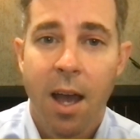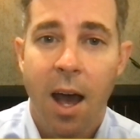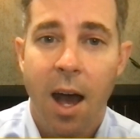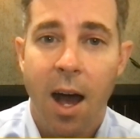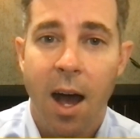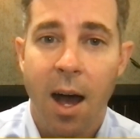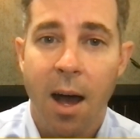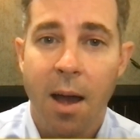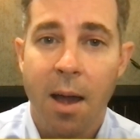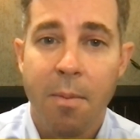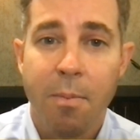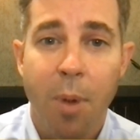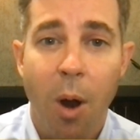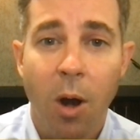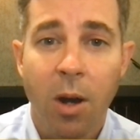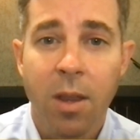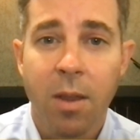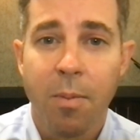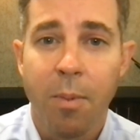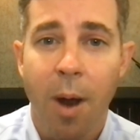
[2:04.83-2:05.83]
Uh, and
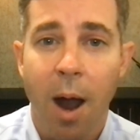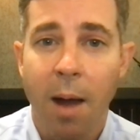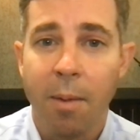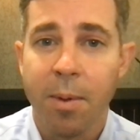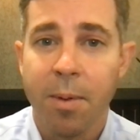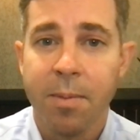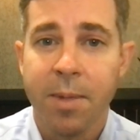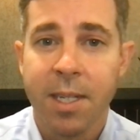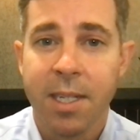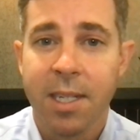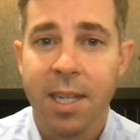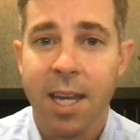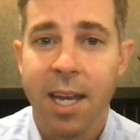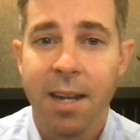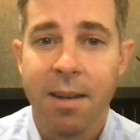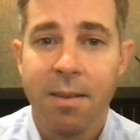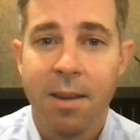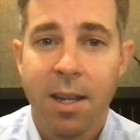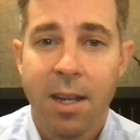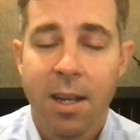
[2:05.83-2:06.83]
part of the problem is
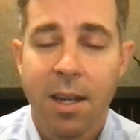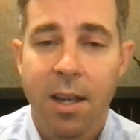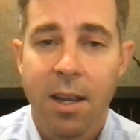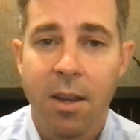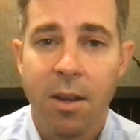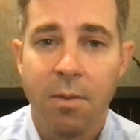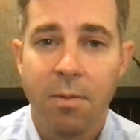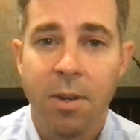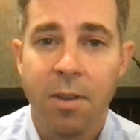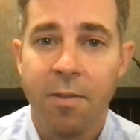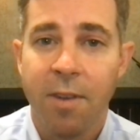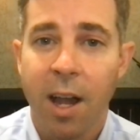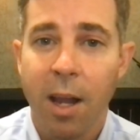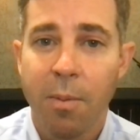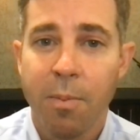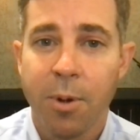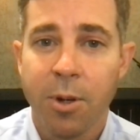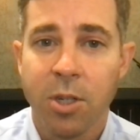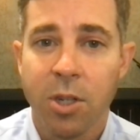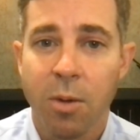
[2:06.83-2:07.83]
that you know
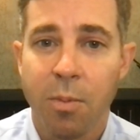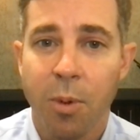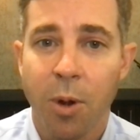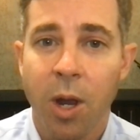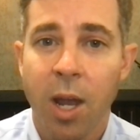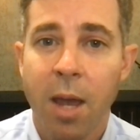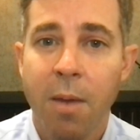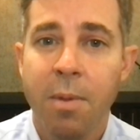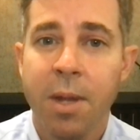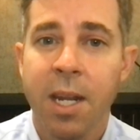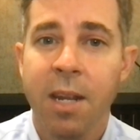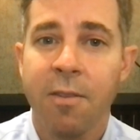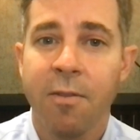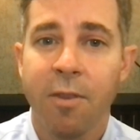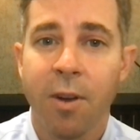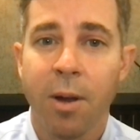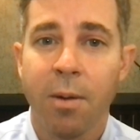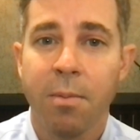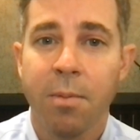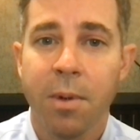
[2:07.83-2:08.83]
developers are prohibited
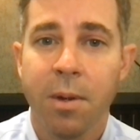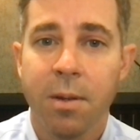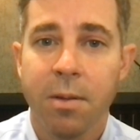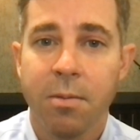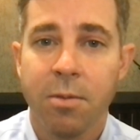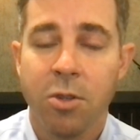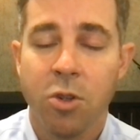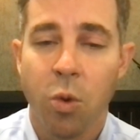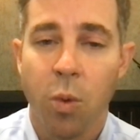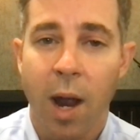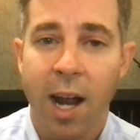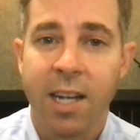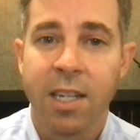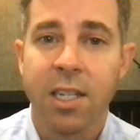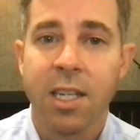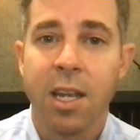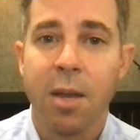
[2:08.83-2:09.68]
from directly